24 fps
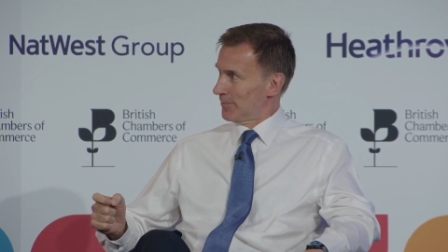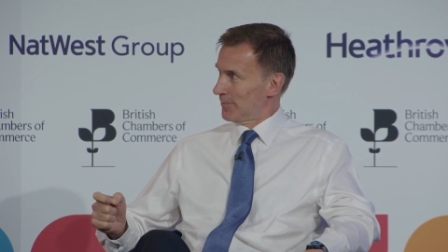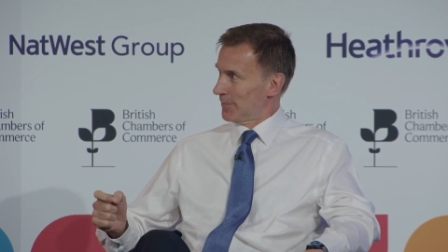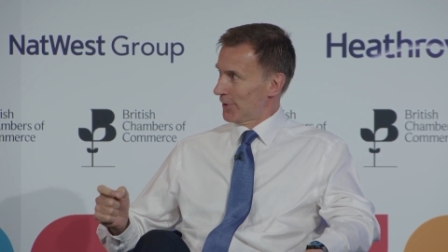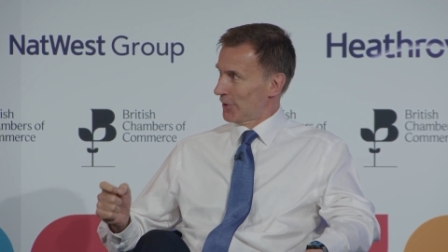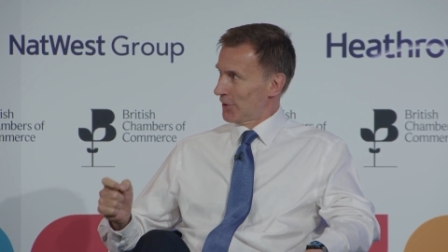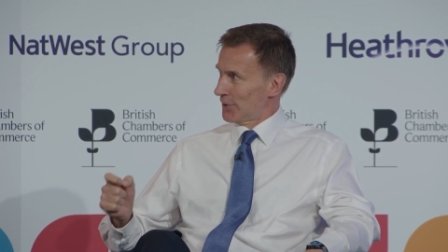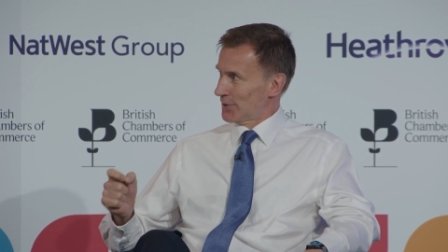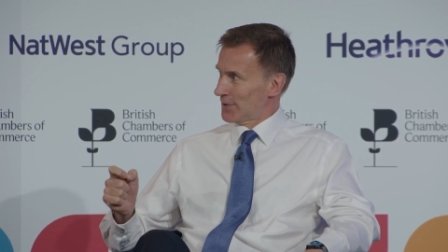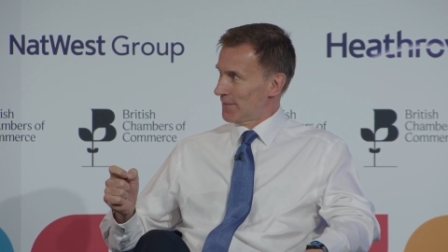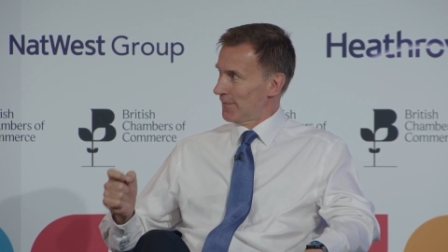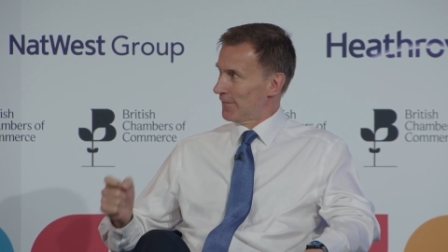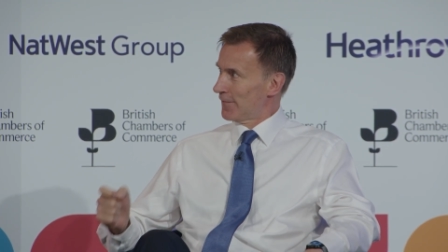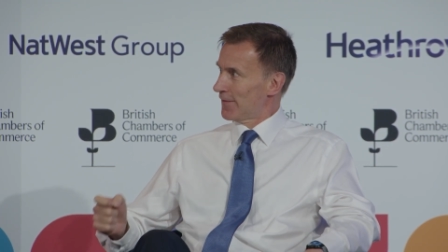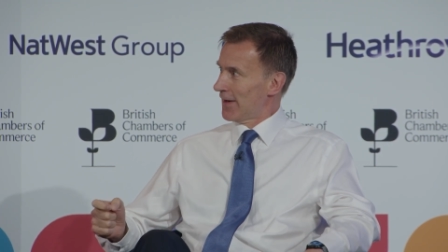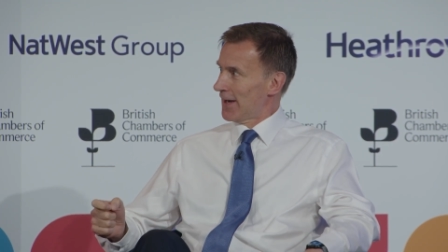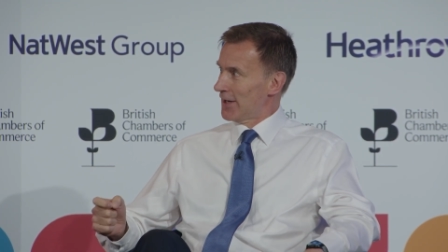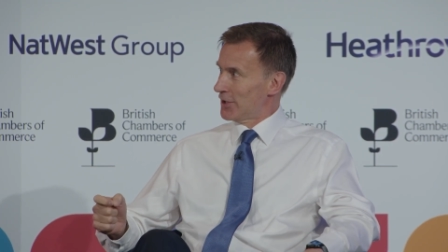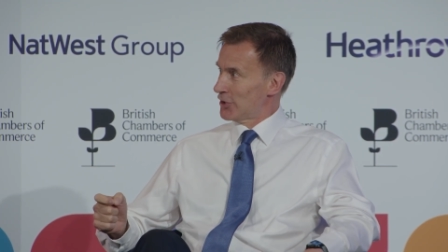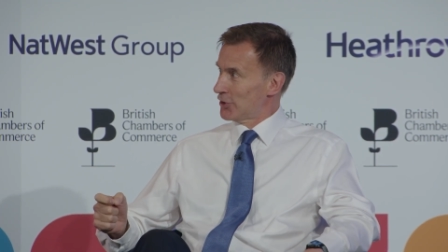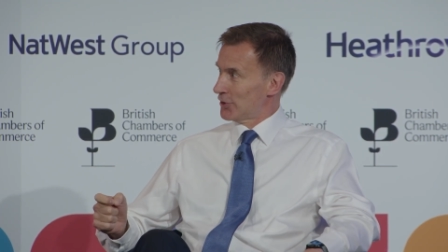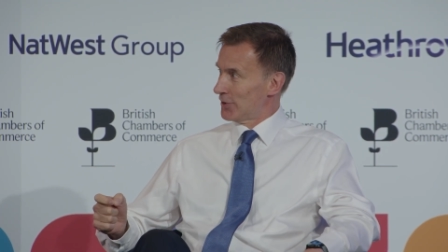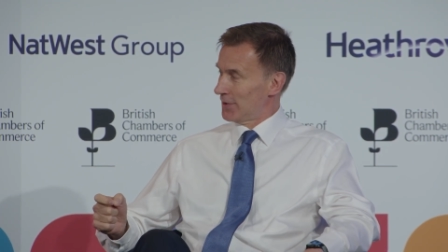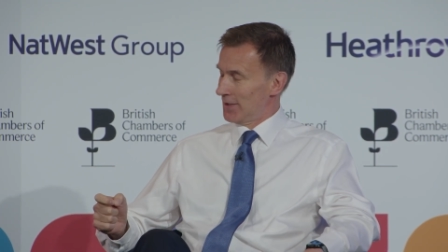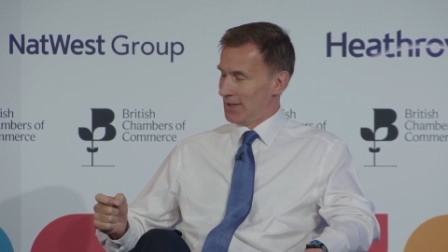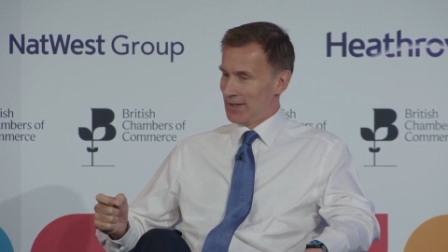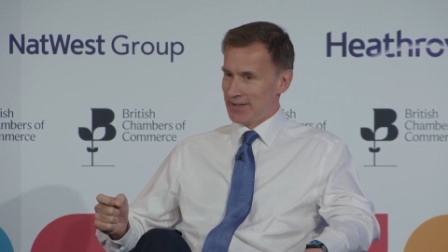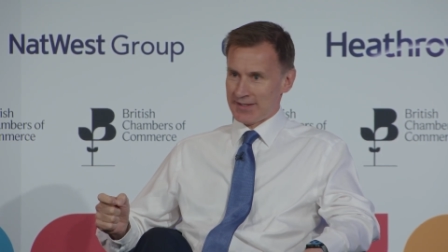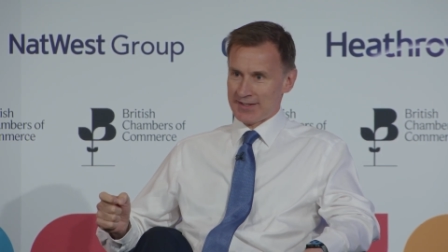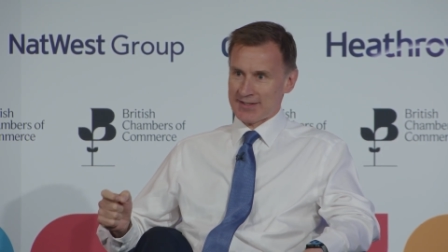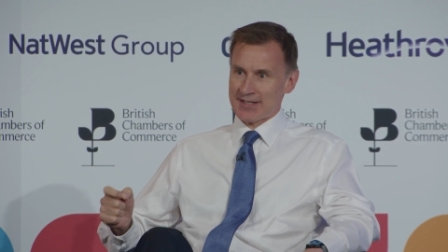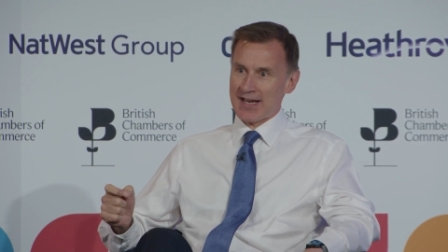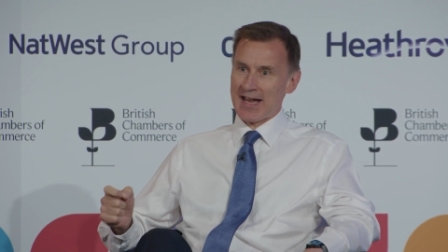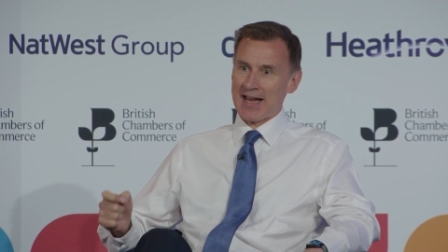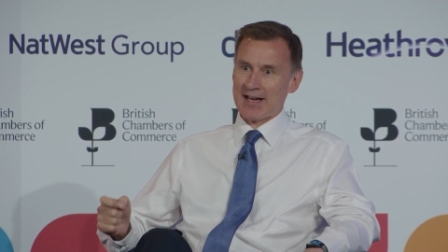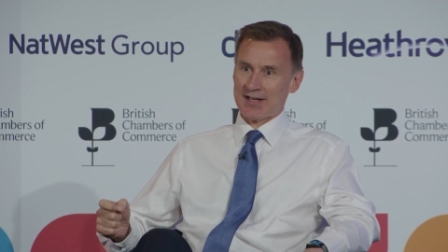because inflation is
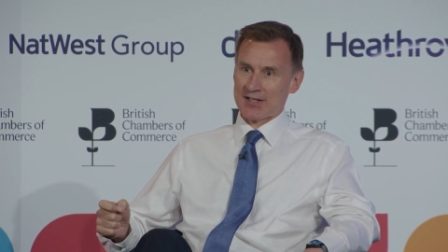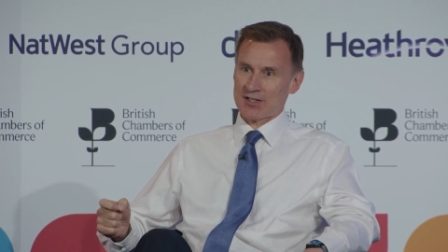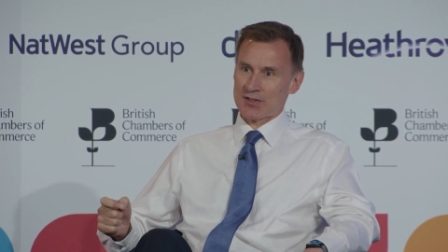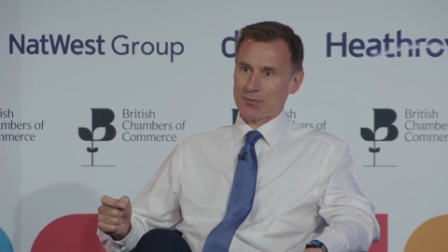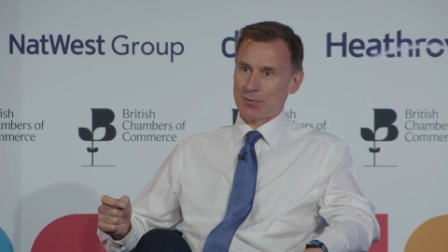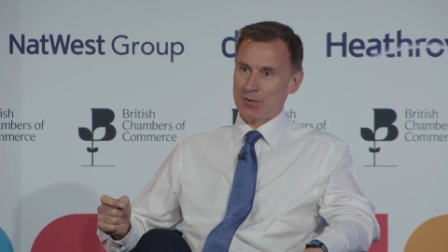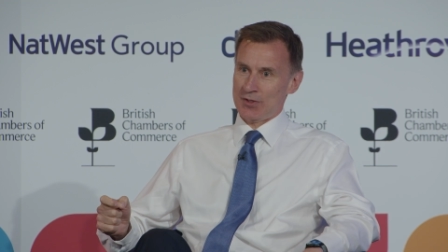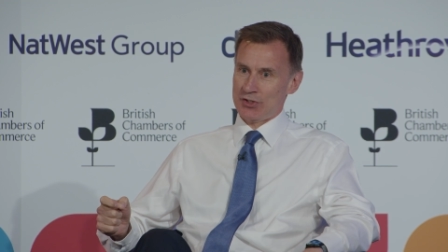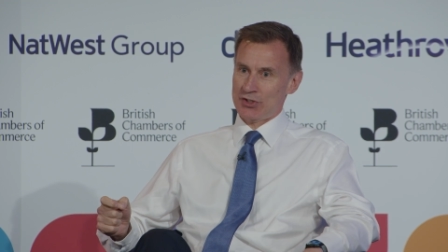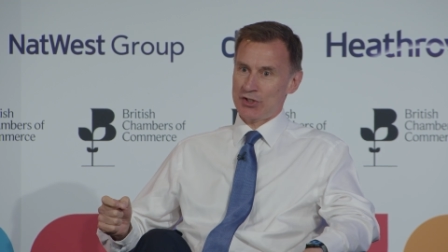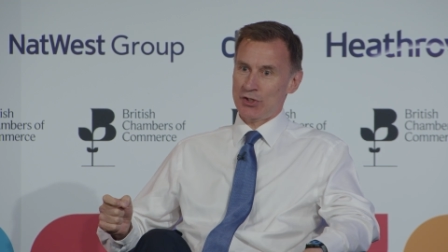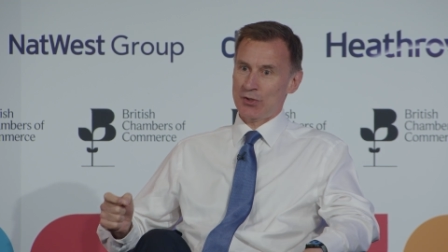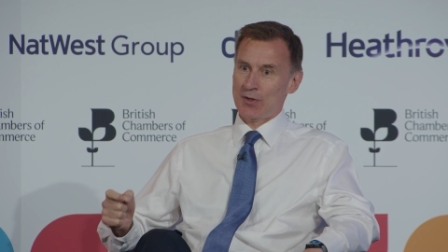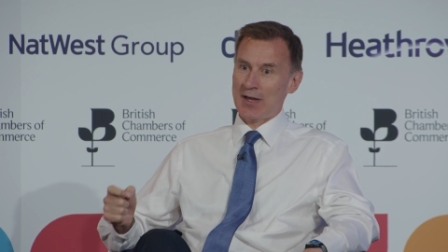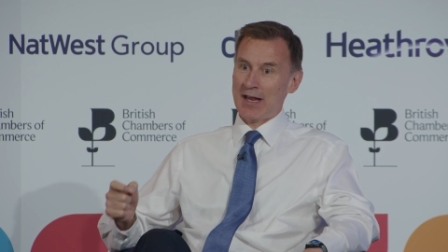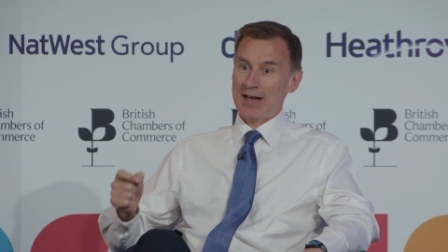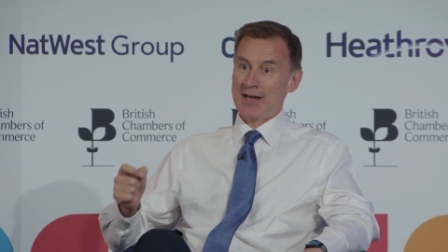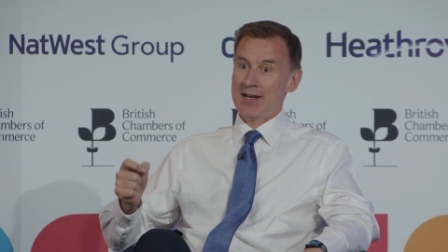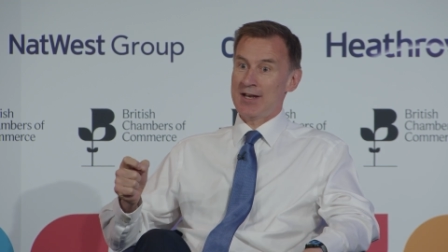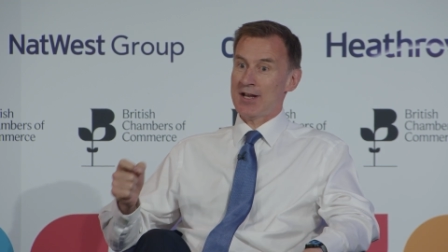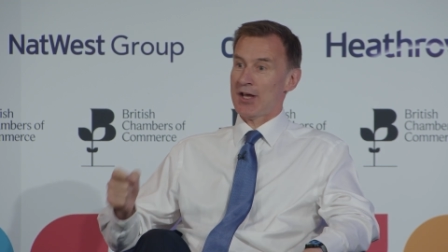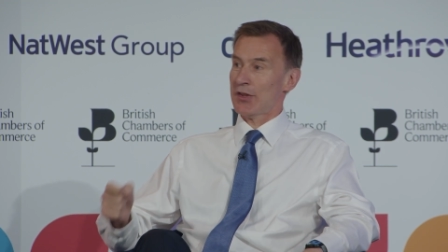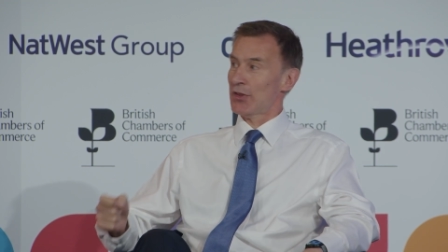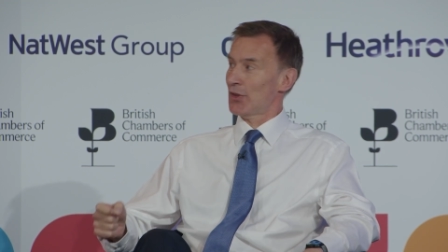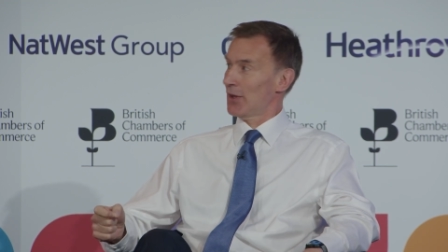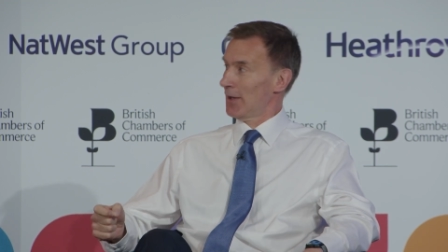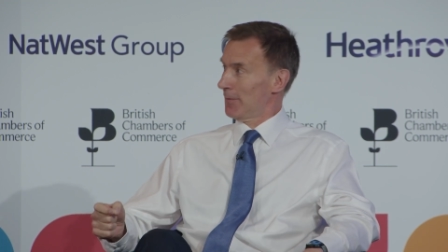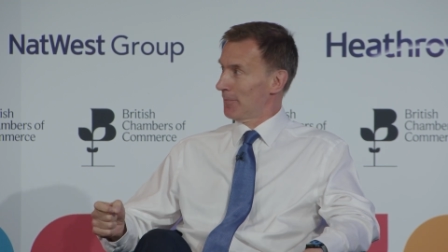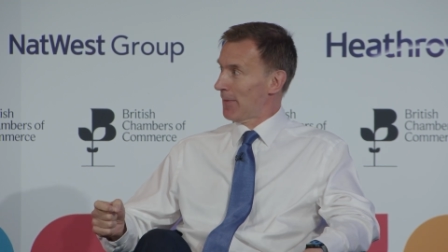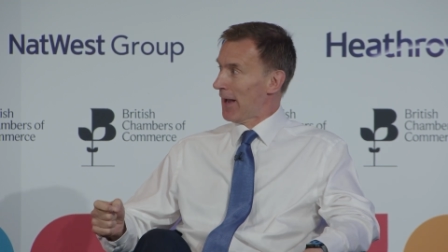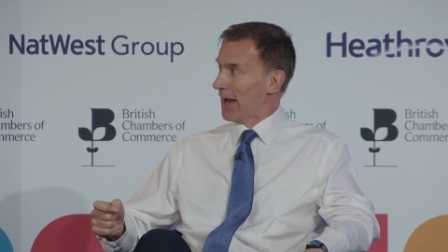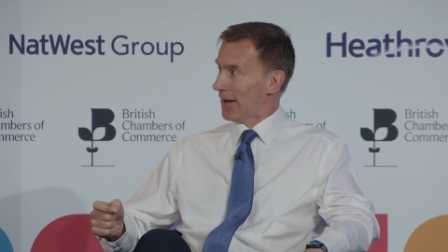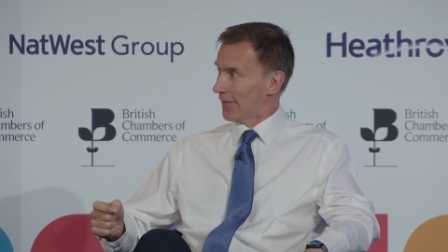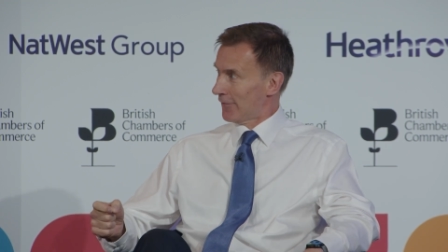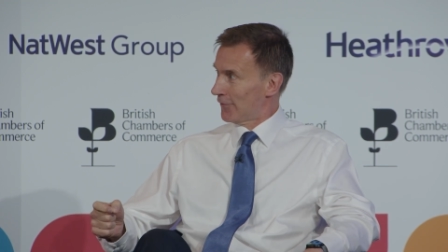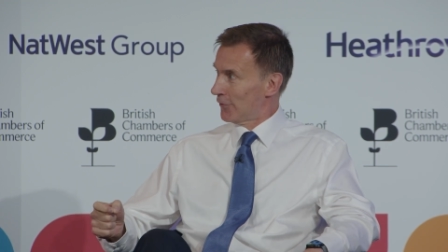a tax which you get nothing
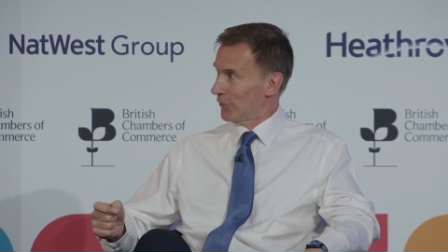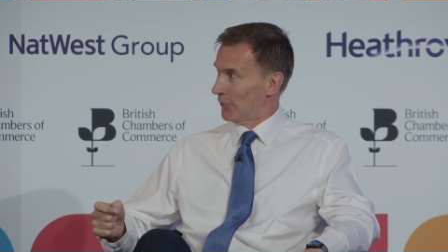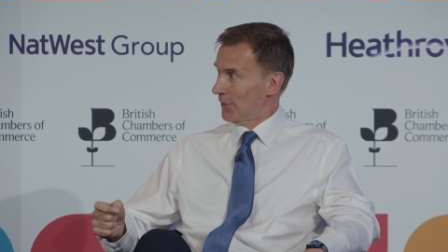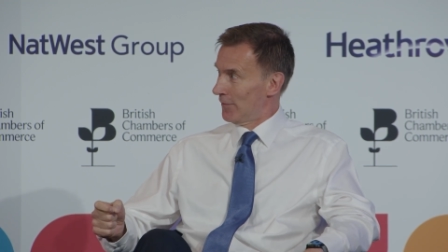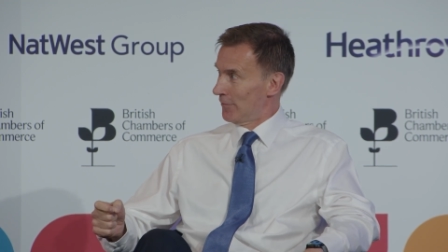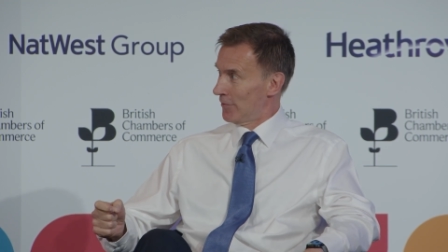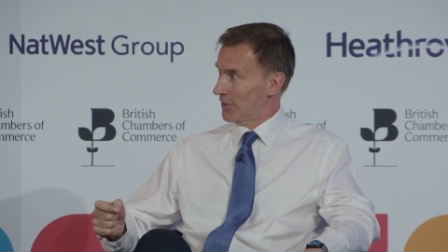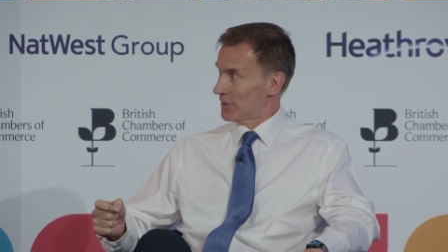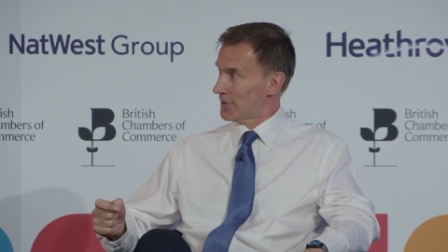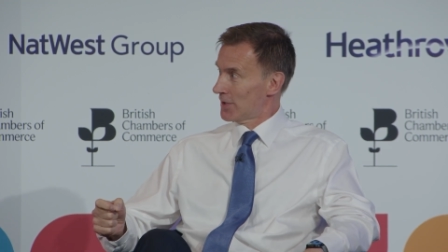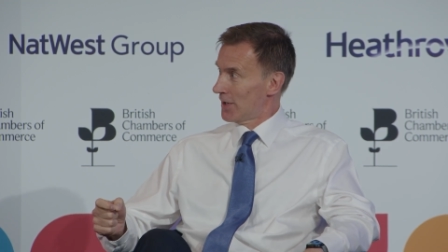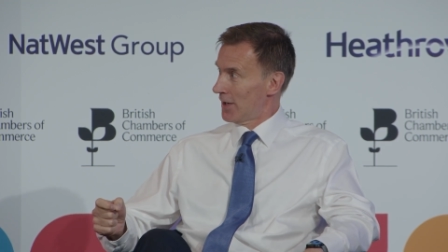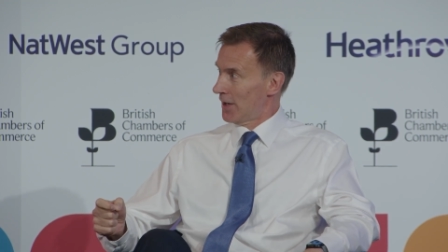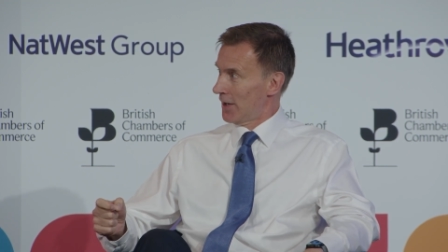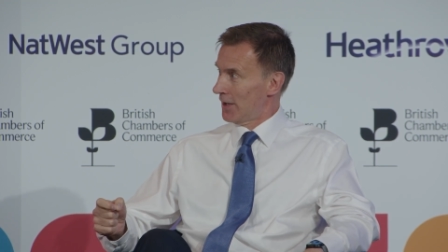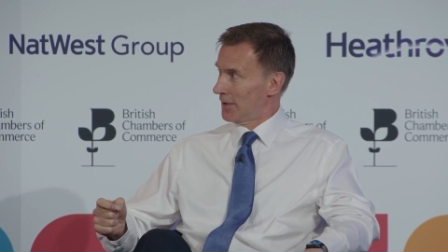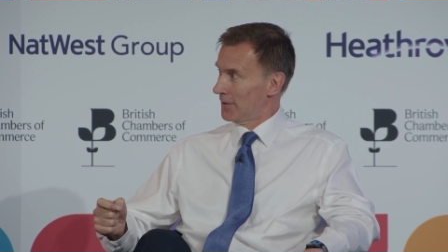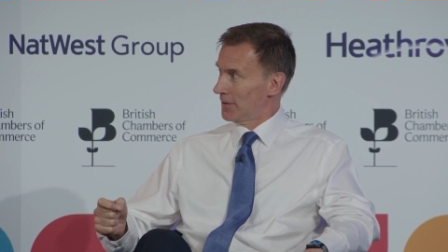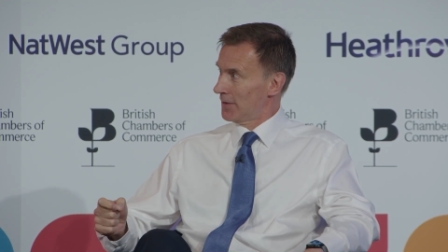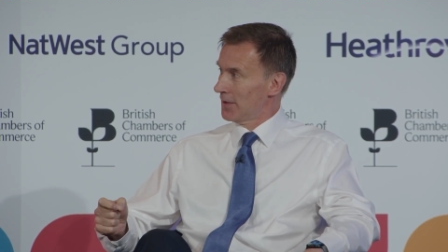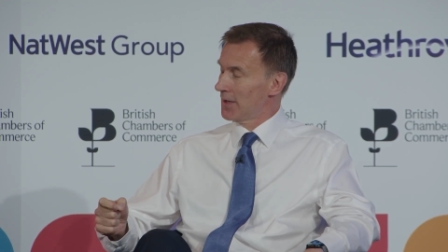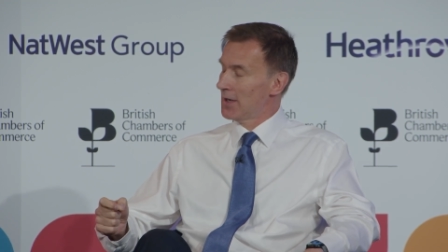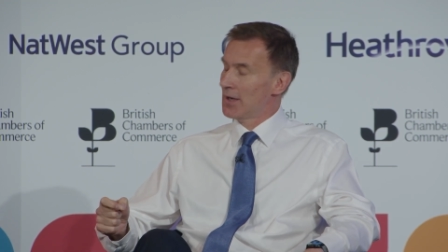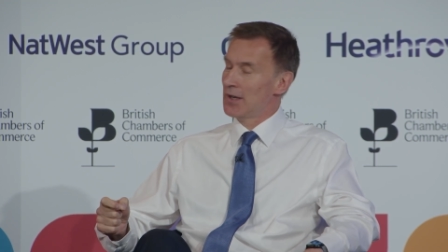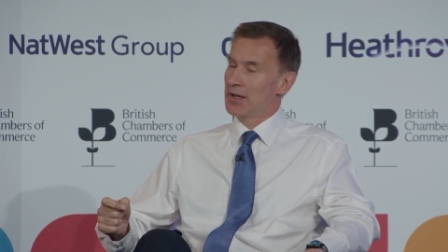back for in return,